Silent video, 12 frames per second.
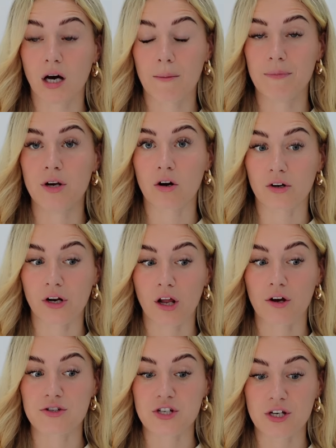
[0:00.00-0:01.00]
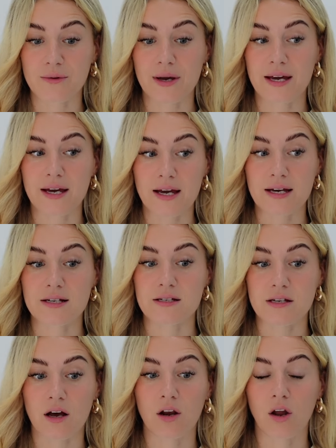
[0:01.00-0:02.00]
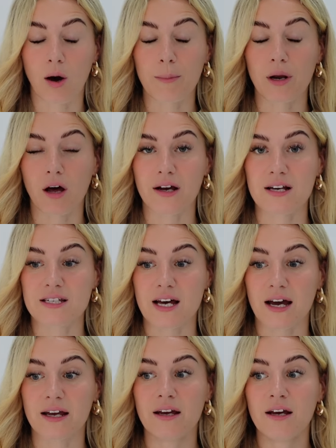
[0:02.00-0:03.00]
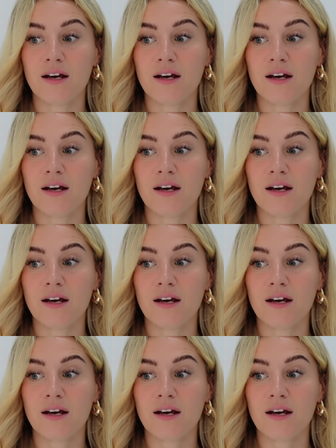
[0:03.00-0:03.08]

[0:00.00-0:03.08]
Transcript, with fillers: I'm not gonna lie to you, it is a lot, but like I say,